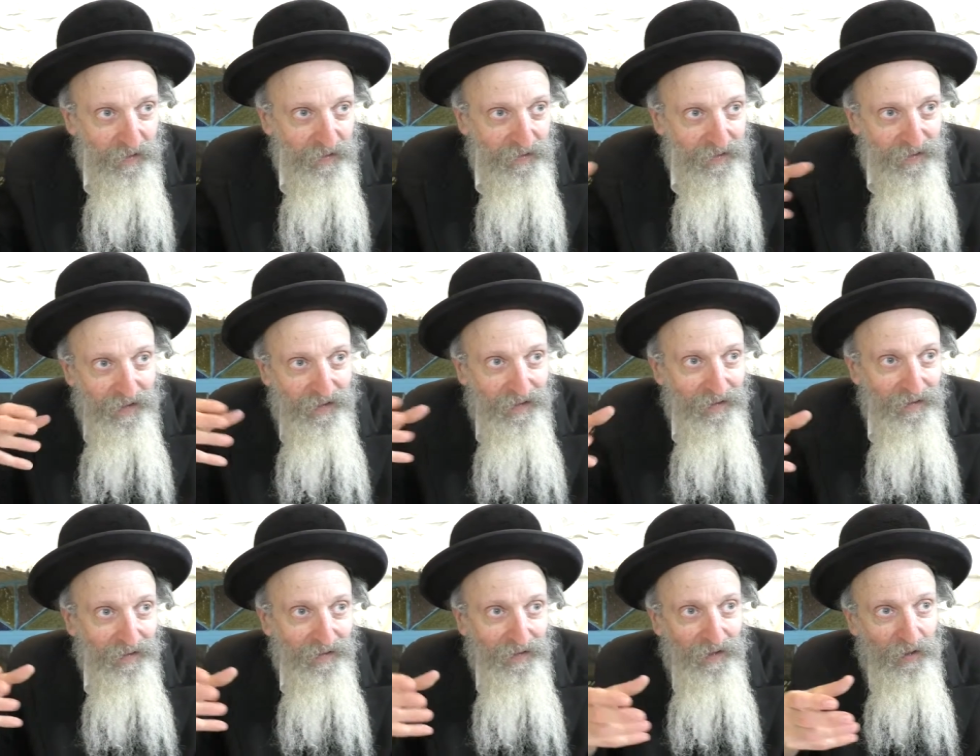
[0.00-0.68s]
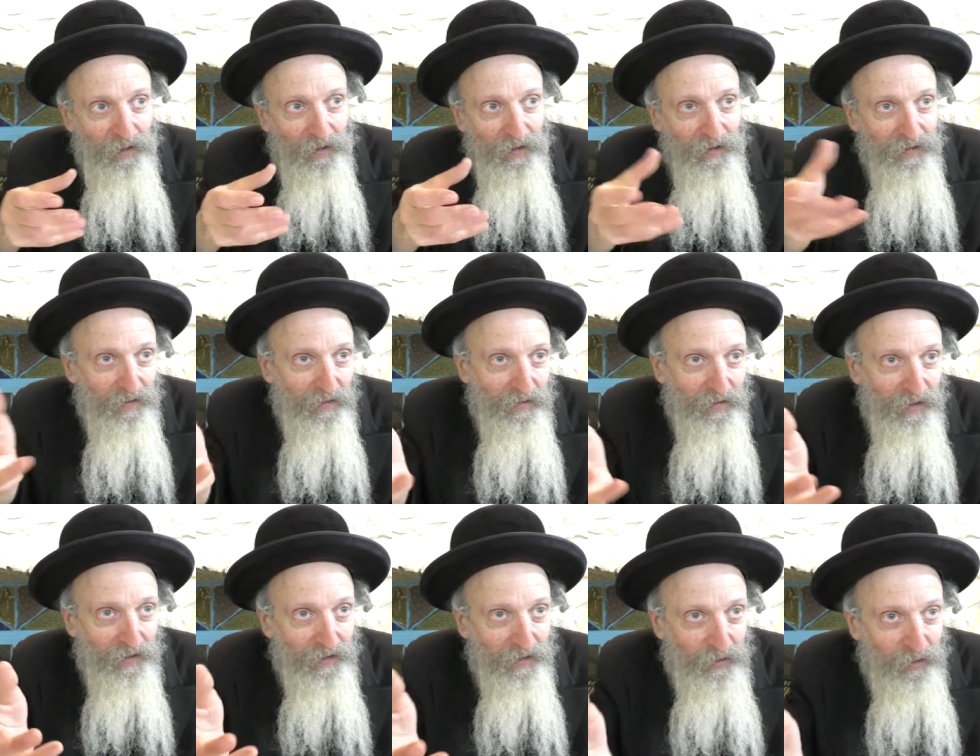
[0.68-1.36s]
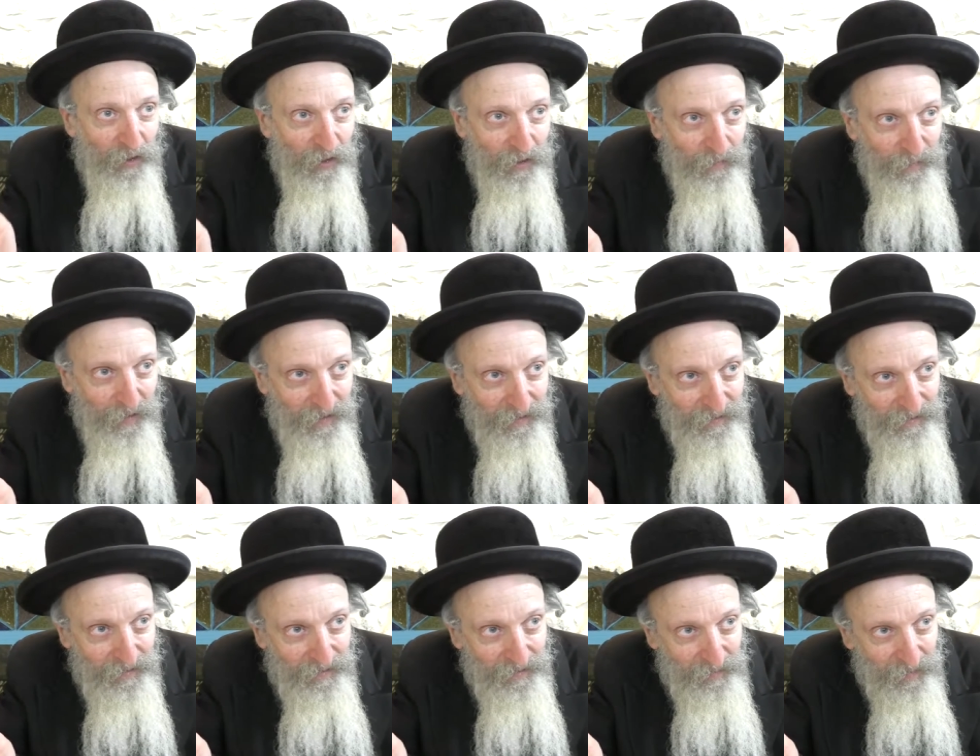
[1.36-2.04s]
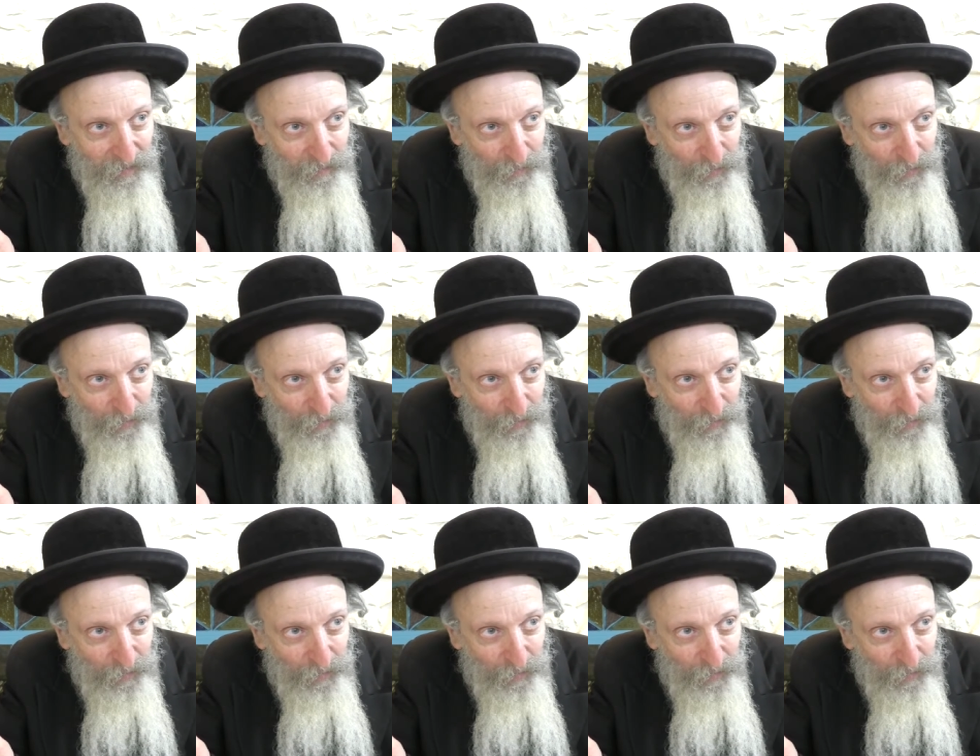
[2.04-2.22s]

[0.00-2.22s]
It's like, you know, like we talk about in, in,